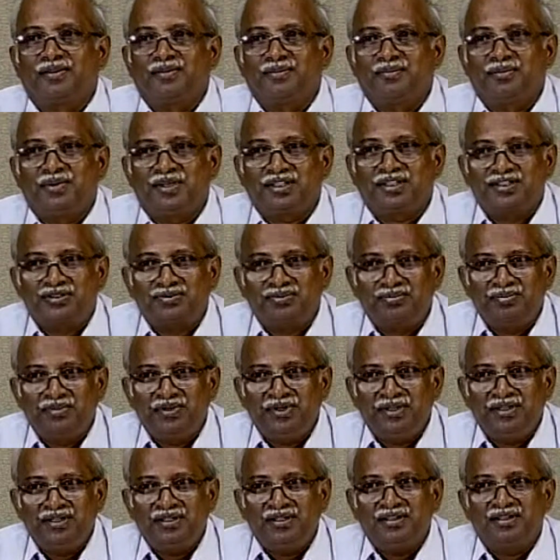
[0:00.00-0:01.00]
must
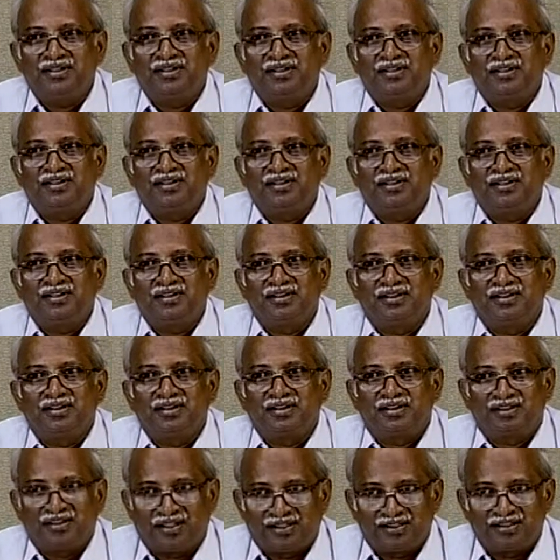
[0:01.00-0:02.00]
be
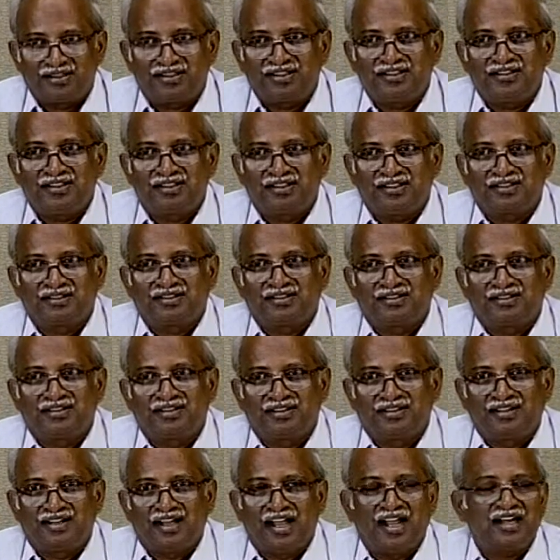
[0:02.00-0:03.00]
considered
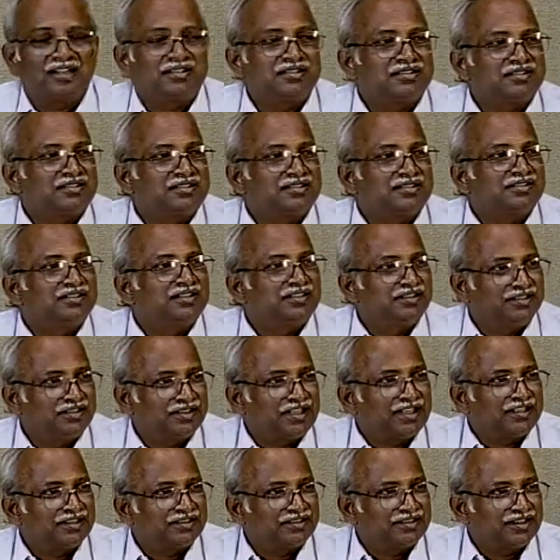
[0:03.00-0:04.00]
at the
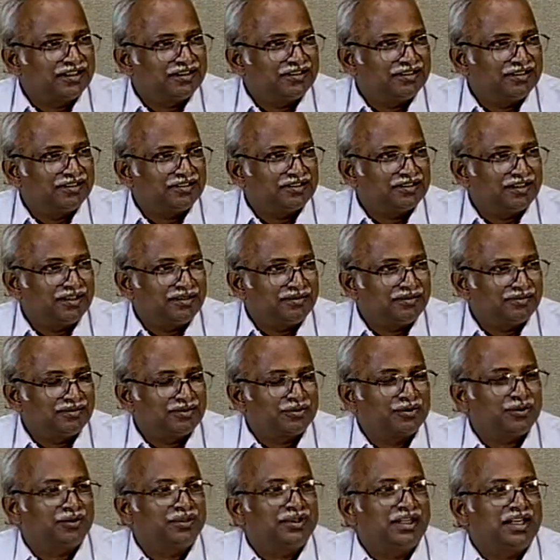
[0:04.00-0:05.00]
design stage itself,
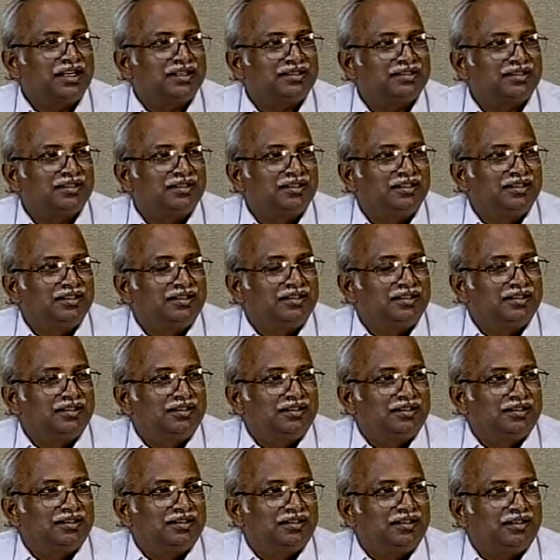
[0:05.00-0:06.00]
so that
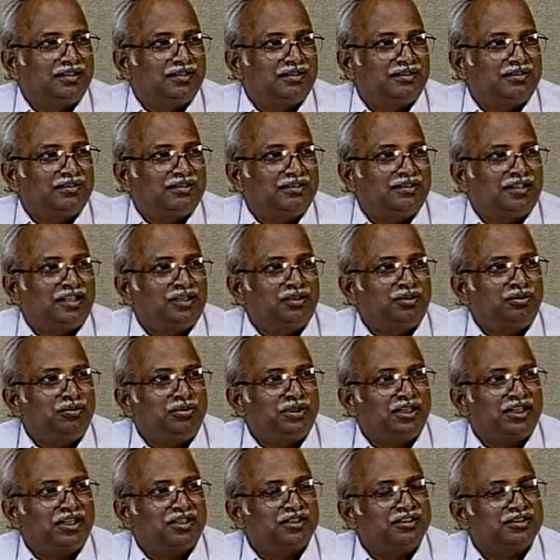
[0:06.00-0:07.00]
there will be
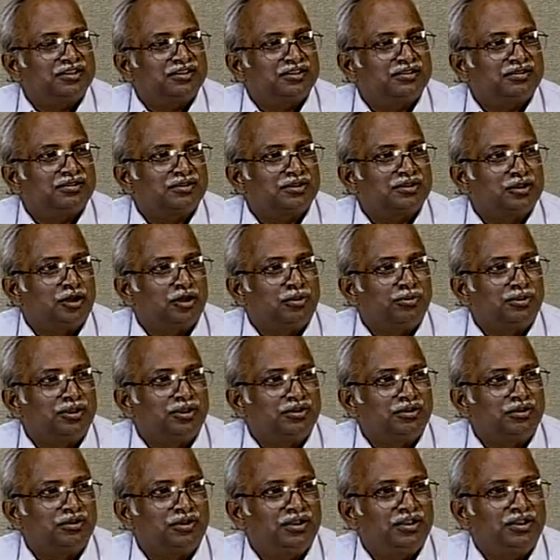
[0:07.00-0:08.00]
conditions of normal
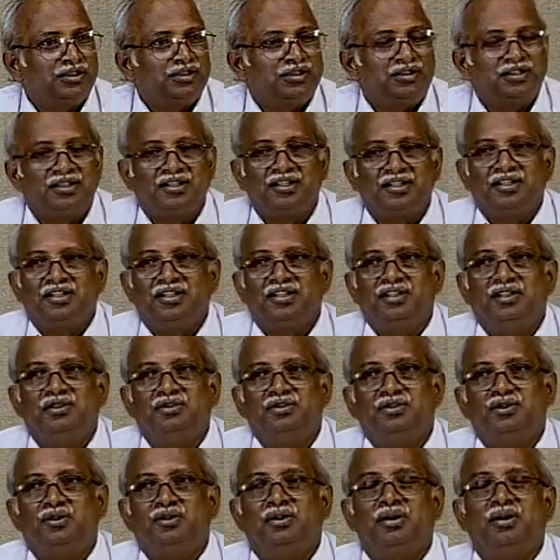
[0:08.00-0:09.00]
loading. You
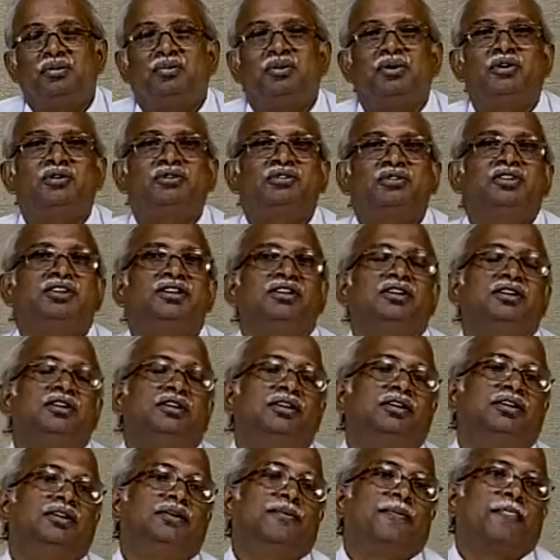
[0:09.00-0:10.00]
know about
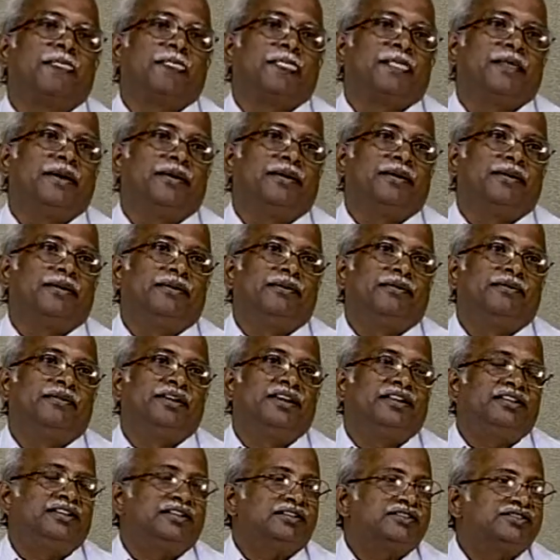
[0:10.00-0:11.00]
the
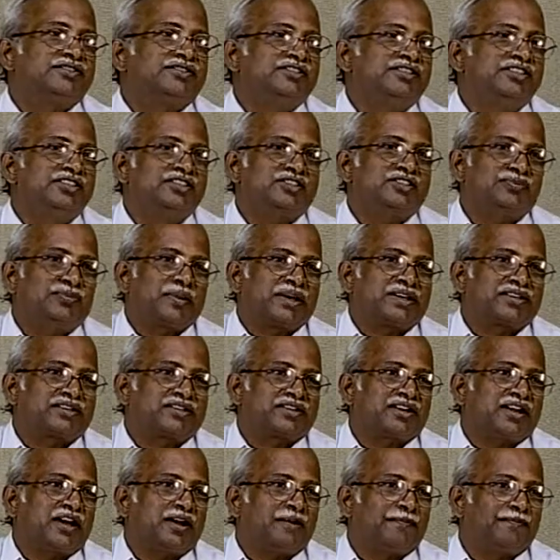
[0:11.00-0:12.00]
various sea
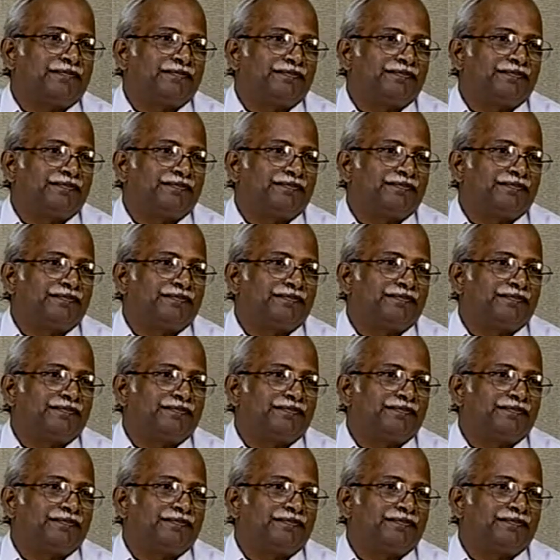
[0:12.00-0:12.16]
spectra